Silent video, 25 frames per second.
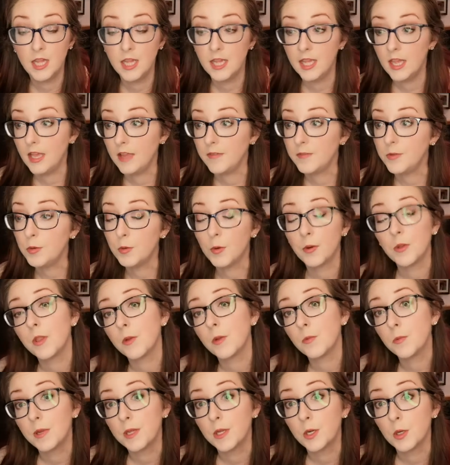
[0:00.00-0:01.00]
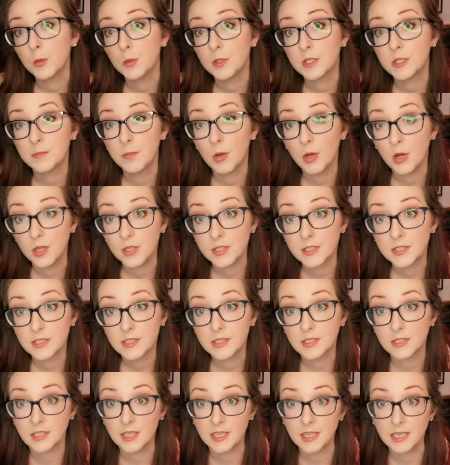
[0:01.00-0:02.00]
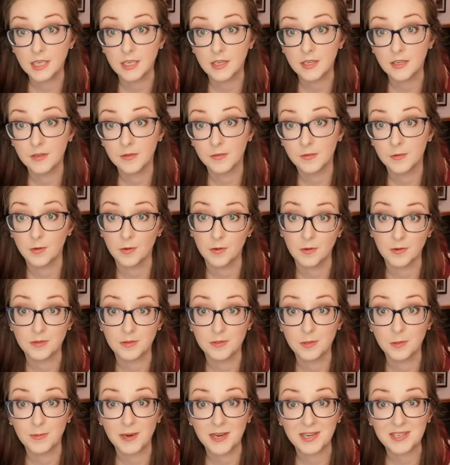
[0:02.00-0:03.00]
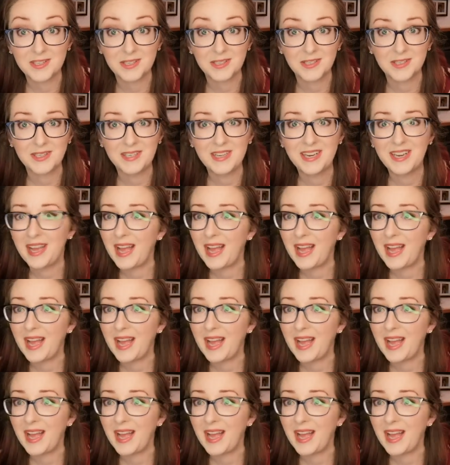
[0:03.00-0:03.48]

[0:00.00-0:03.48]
if you are the reader response lead or director,